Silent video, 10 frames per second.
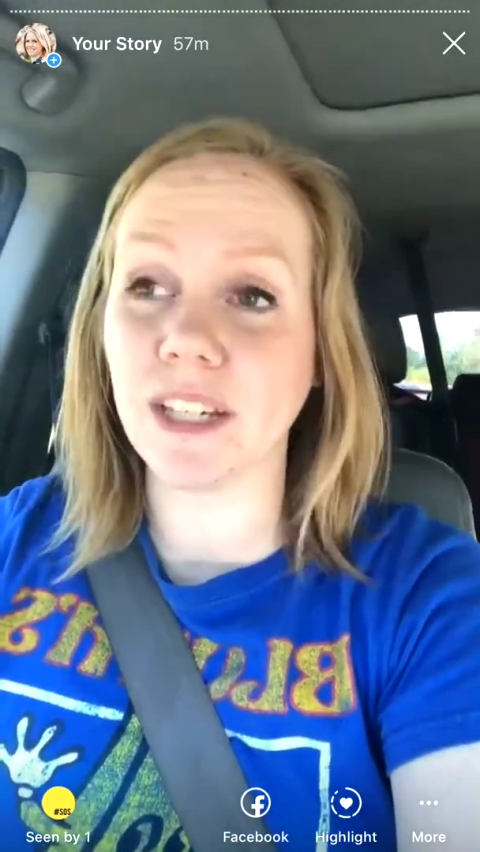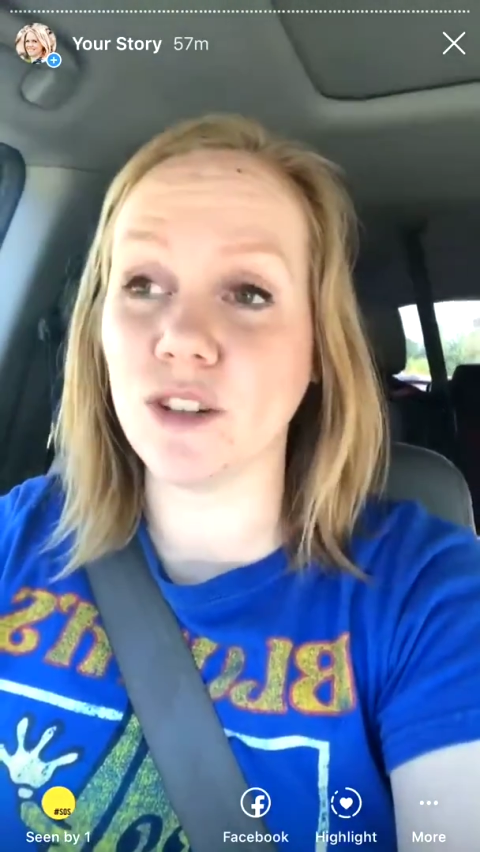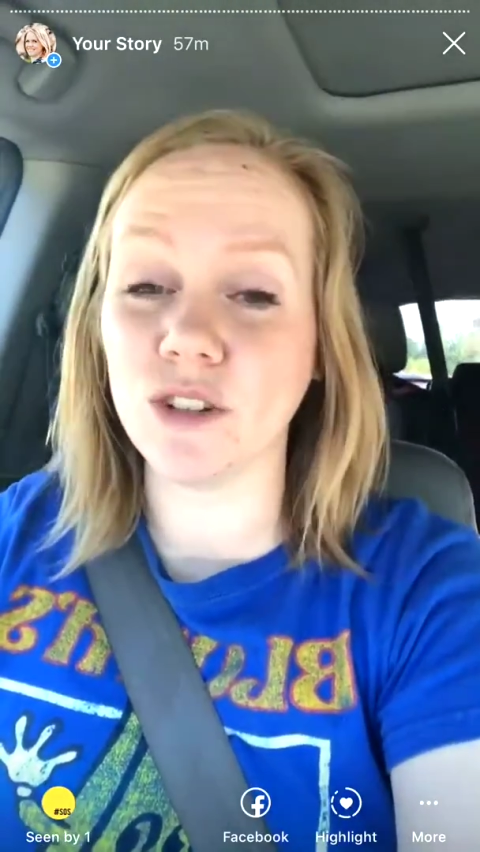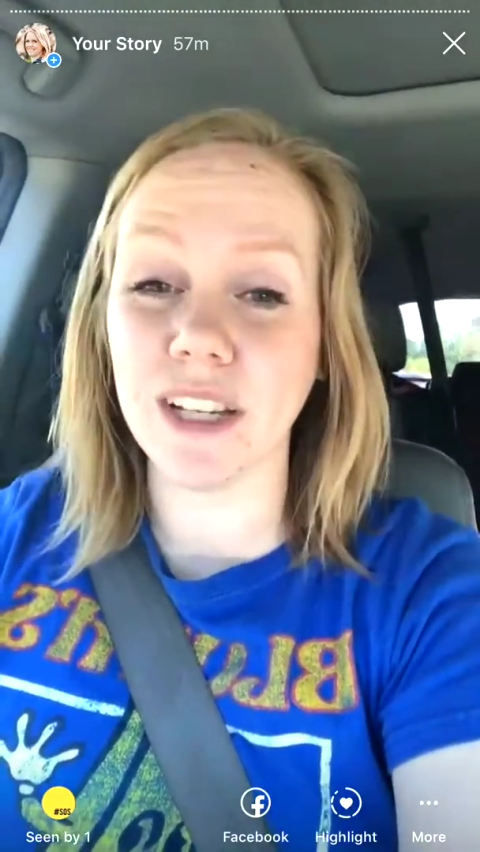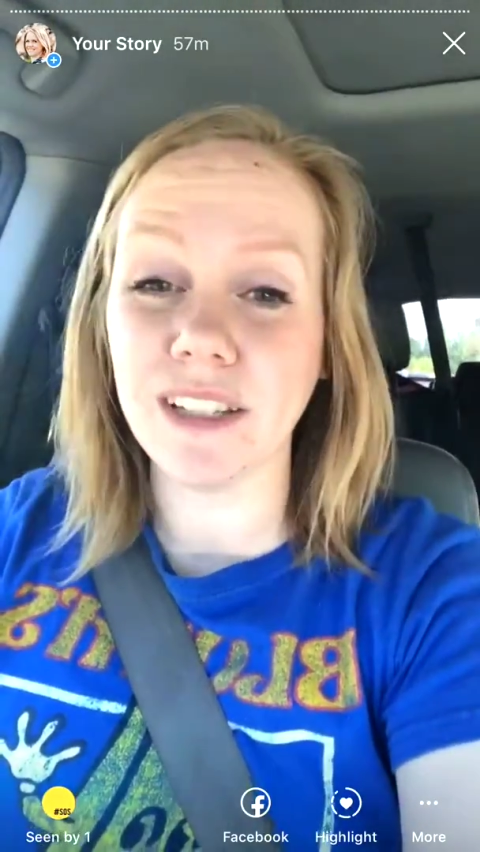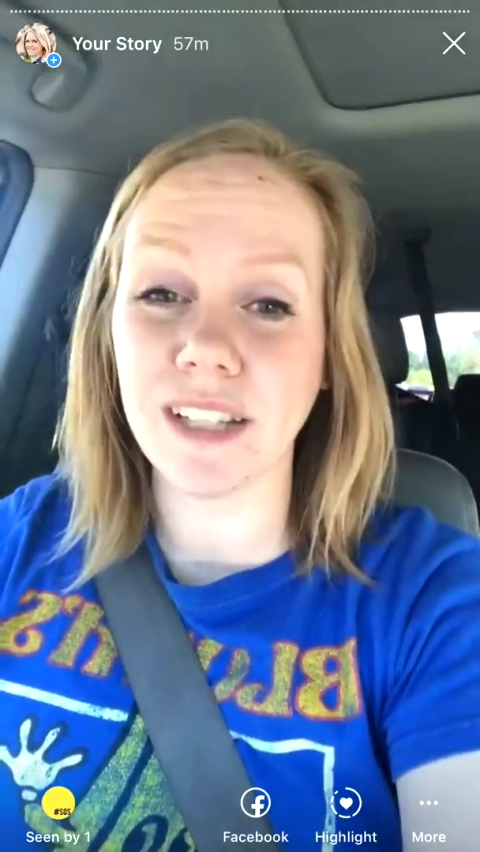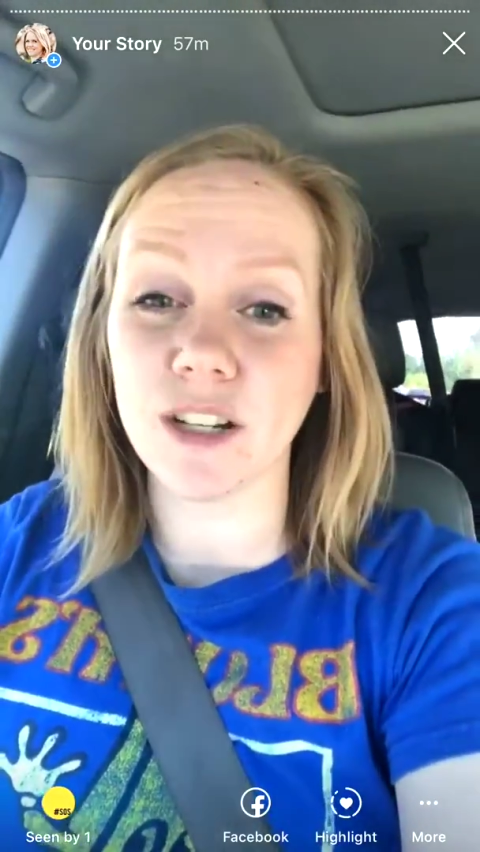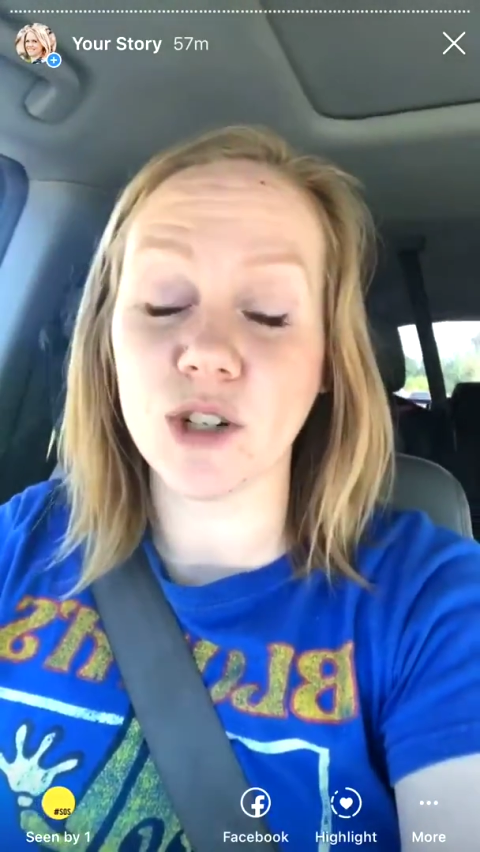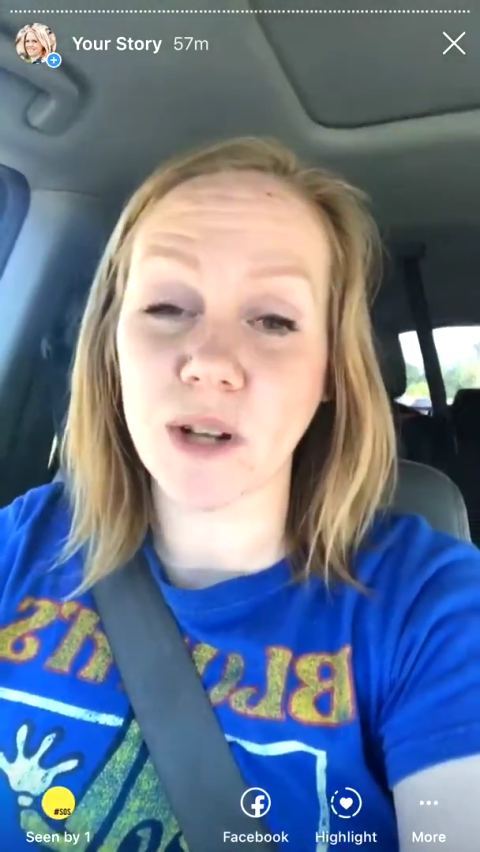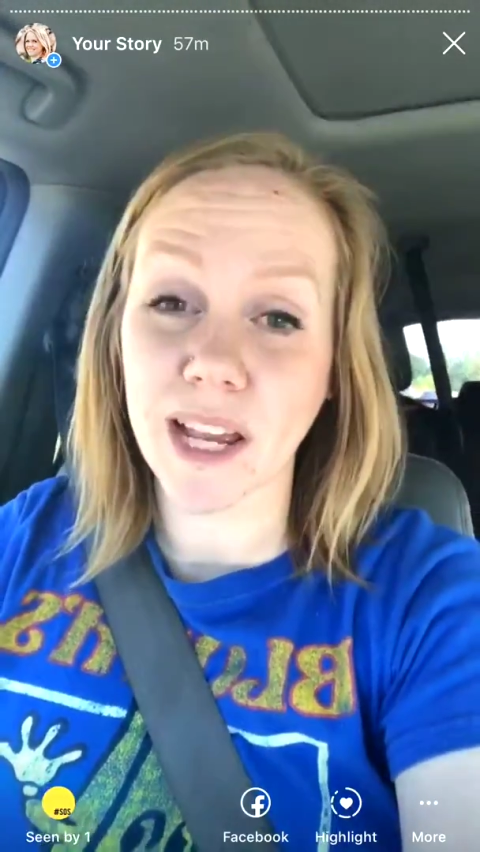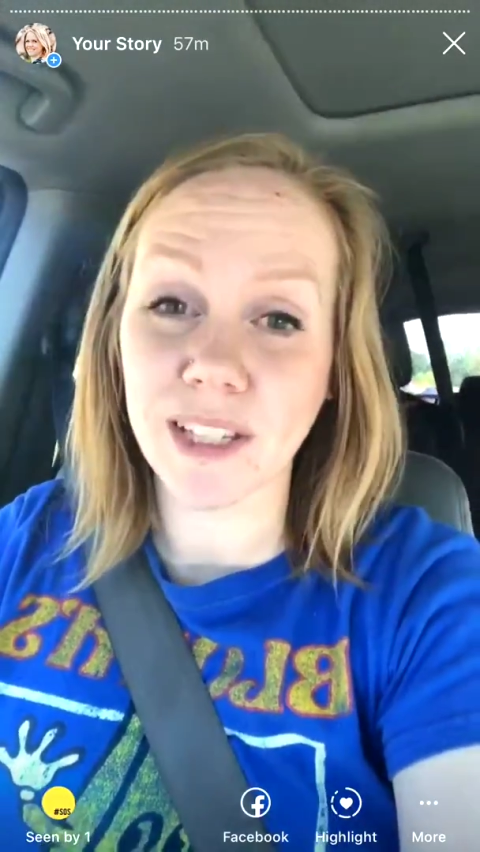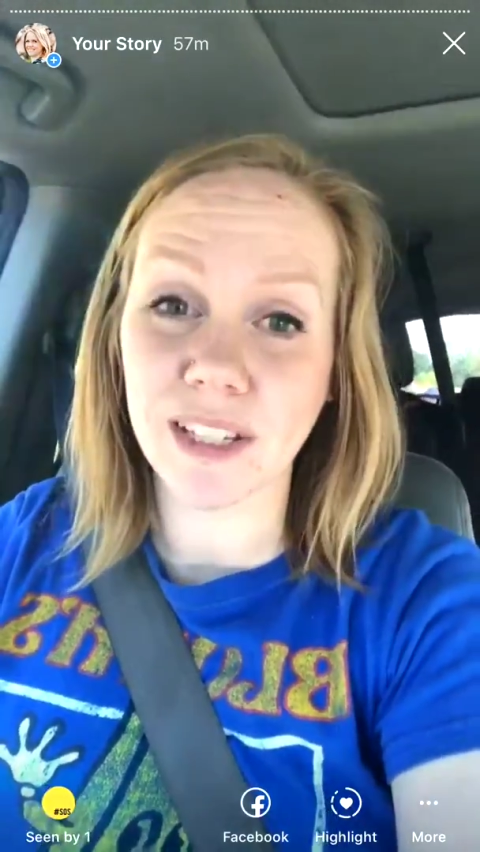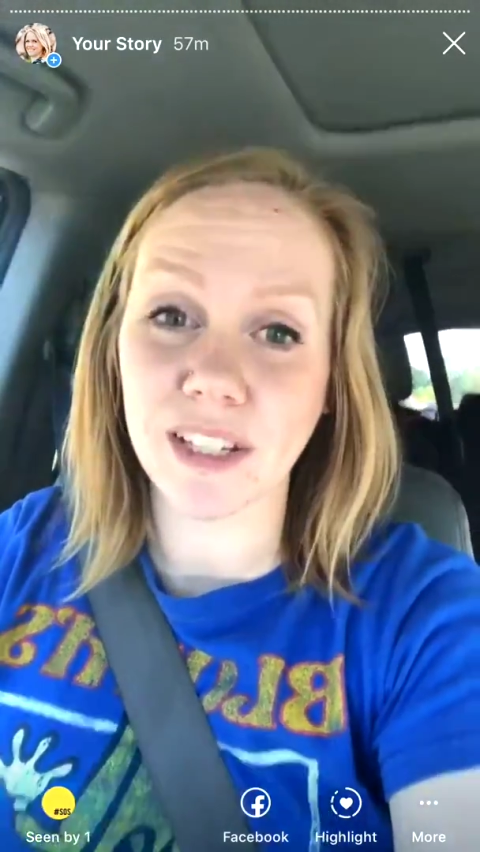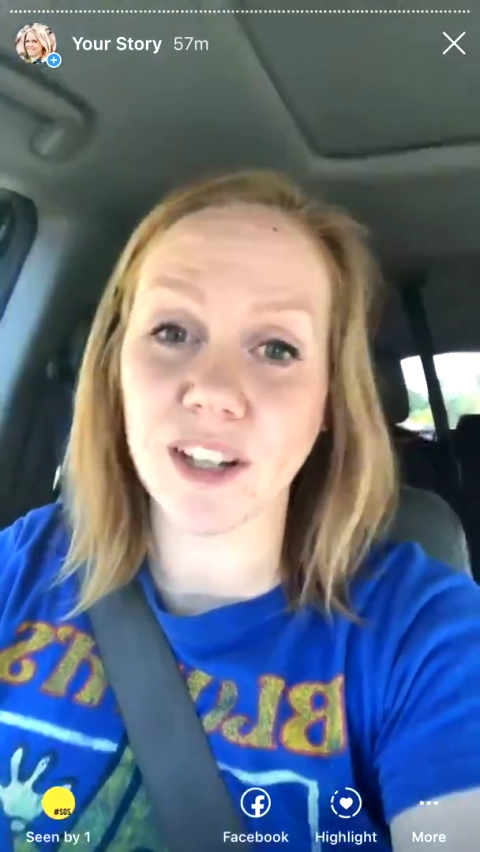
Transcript: and trust your gut.